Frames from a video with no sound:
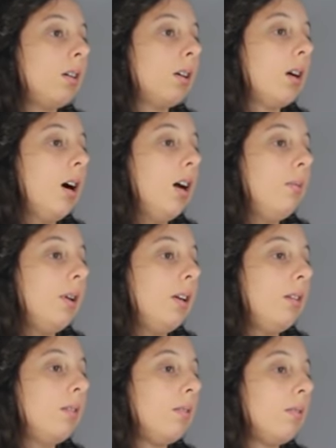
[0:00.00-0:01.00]

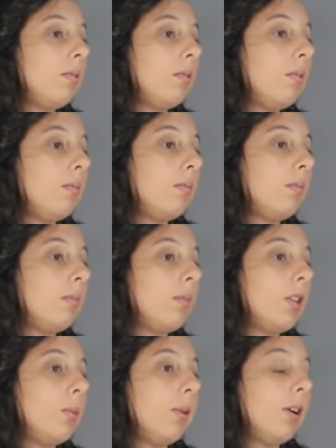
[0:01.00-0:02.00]
carbon
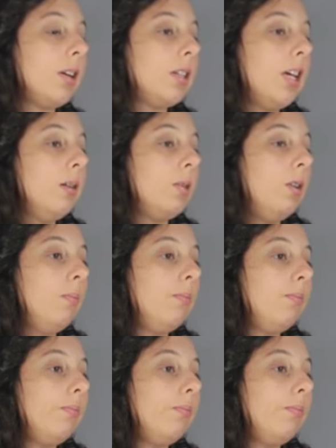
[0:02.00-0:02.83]
on the periodic table.